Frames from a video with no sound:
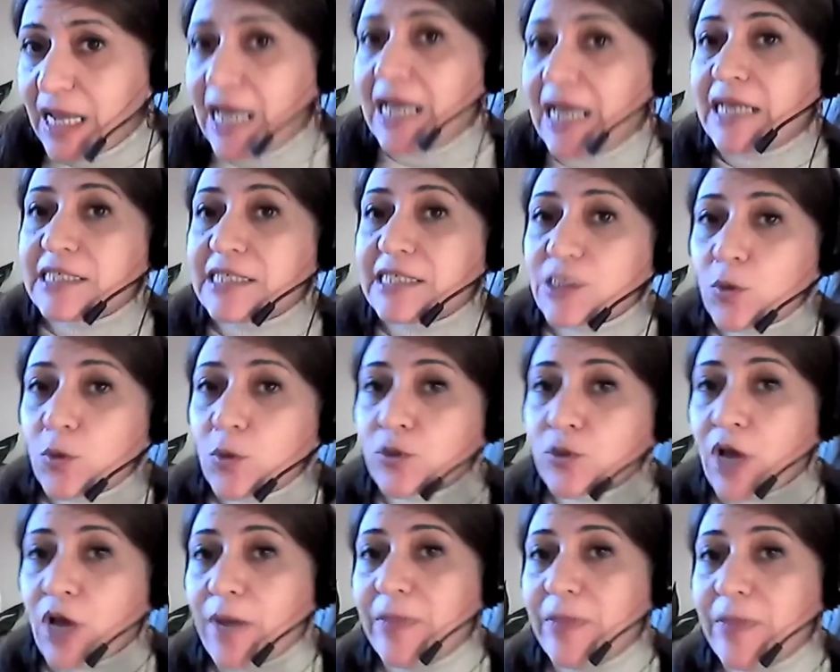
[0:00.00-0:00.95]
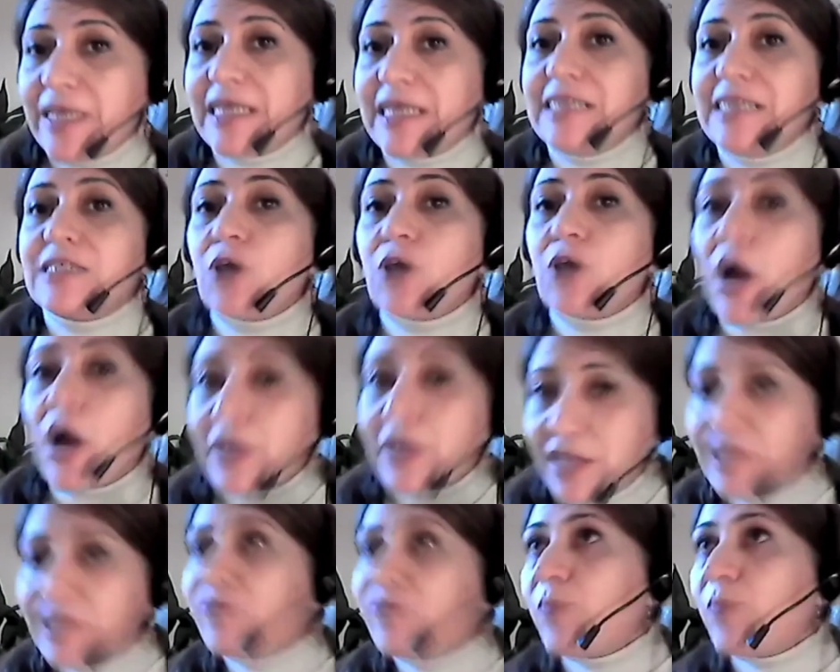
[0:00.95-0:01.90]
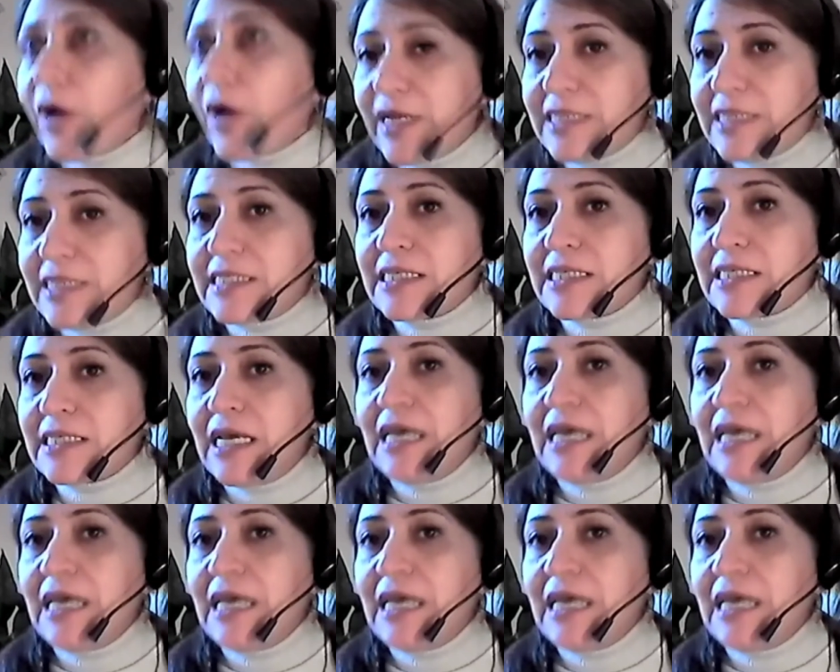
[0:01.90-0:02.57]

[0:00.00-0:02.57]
Stereotyping is cognitive bias,